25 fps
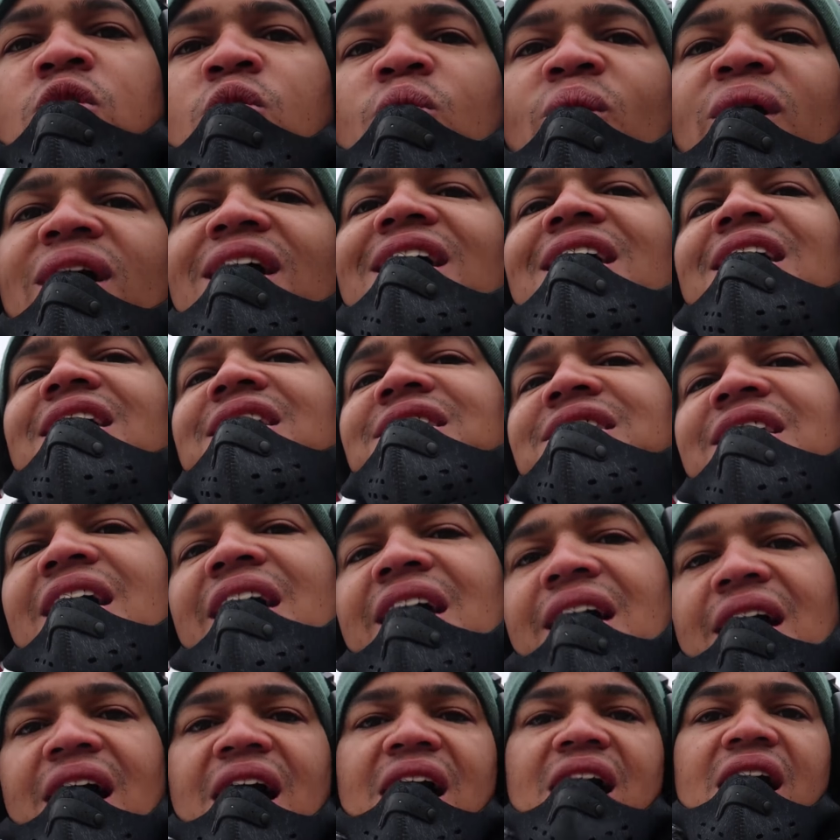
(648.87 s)
where
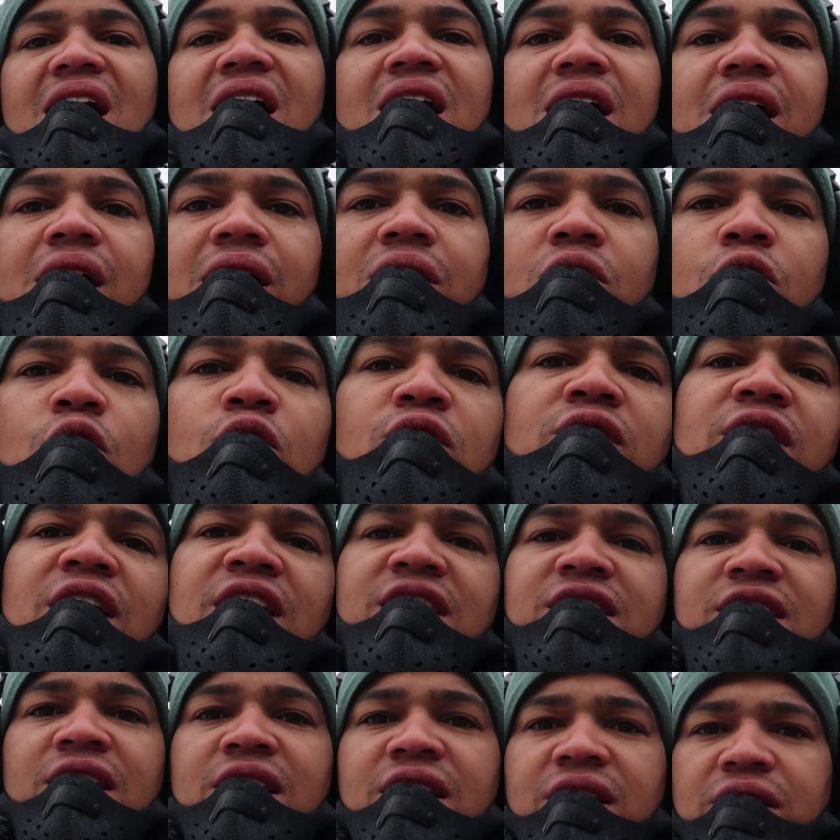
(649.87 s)
they are
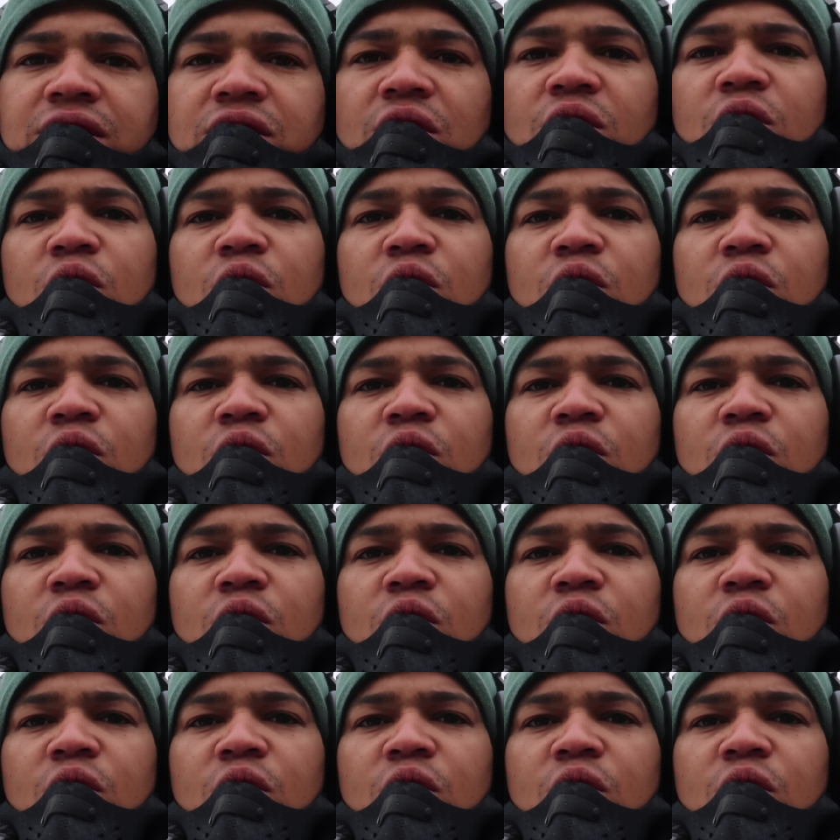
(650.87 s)
conditioned